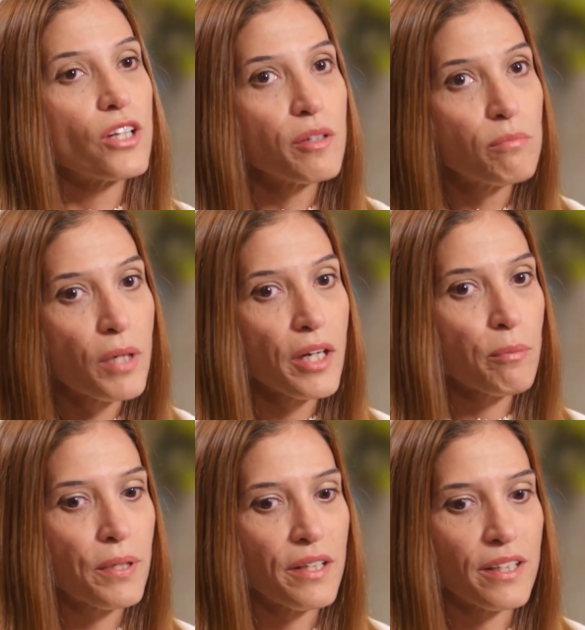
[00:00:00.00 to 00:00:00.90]
In my
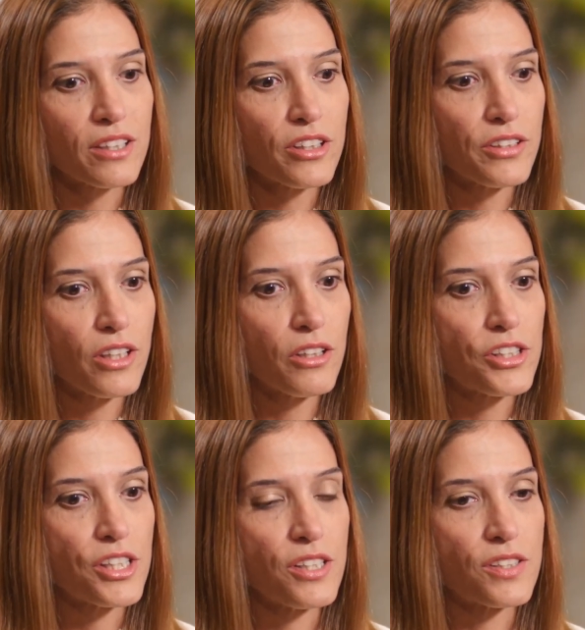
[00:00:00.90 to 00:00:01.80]
opinion,
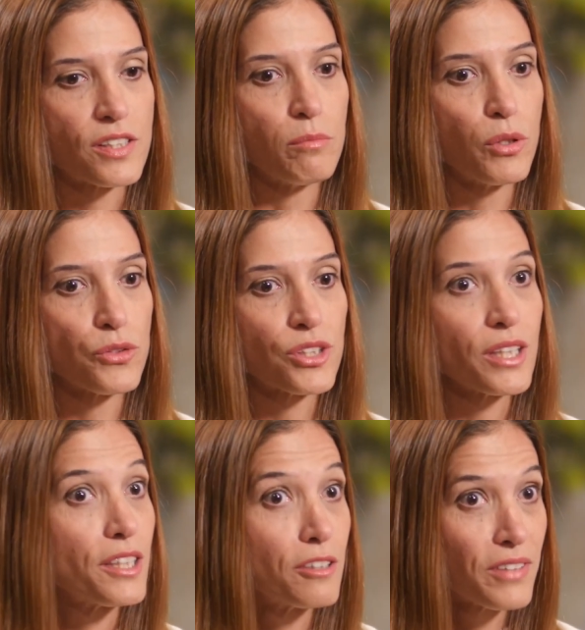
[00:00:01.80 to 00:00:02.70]
cardiology is the
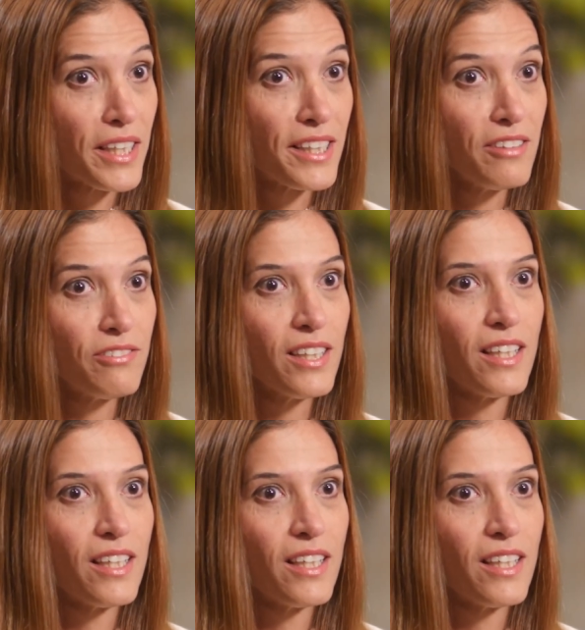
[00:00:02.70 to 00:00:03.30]
most innovative,